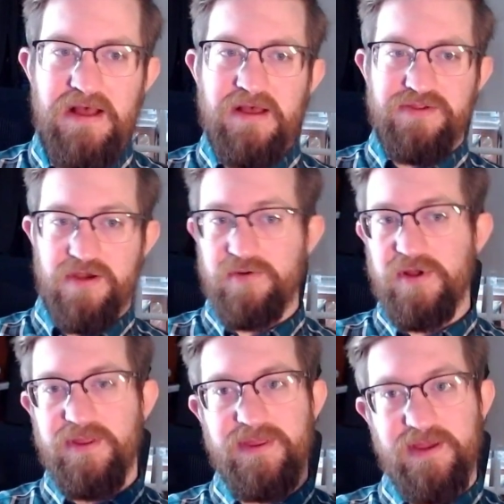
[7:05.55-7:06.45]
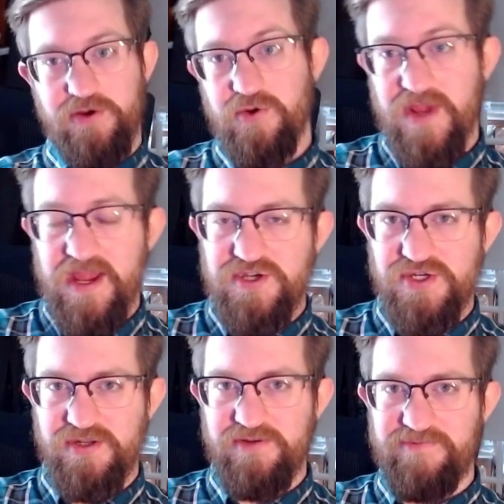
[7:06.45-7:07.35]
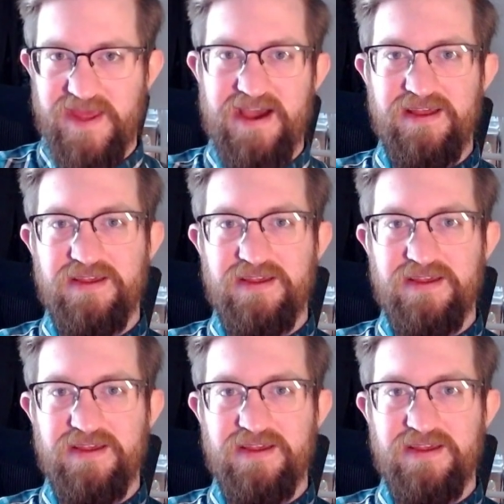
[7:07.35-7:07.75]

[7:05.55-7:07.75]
So the creation of that,